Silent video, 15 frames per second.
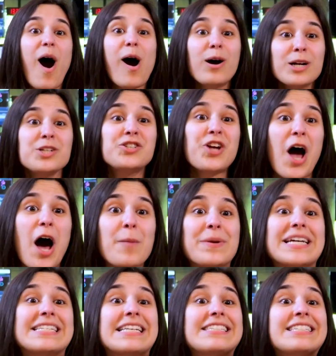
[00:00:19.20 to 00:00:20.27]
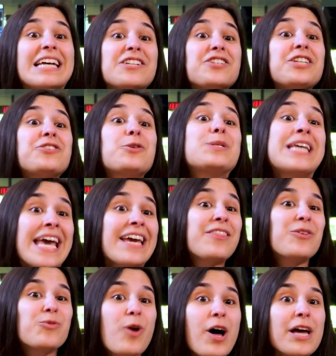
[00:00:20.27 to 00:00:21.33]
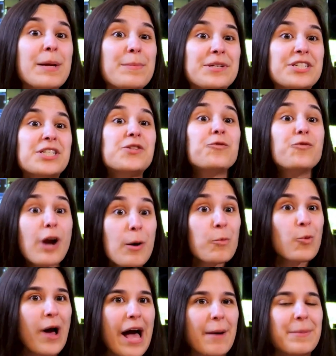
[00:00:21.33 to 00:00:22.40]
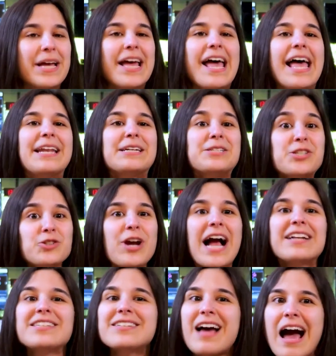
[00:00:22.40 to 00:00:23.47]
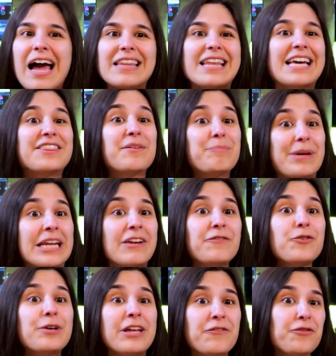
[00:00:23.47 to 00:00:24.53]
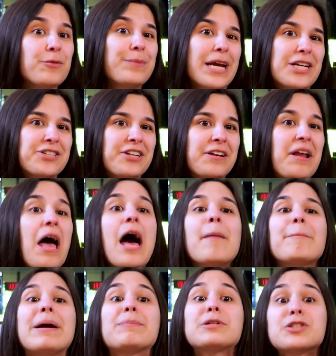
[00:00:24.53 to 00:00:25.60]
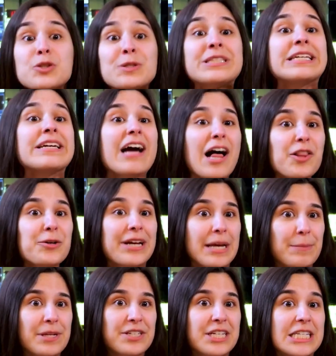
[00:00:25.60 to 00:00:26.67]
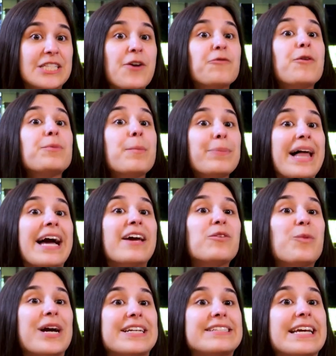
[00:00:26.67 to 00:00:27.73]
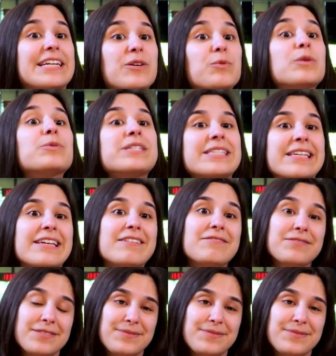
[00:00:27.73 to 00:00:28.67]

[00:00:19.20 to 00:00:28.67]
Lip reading: Our job is essentially to take the raw images from Webb and extract and highlight the meaningful information by producing color images from the black and white data we receive.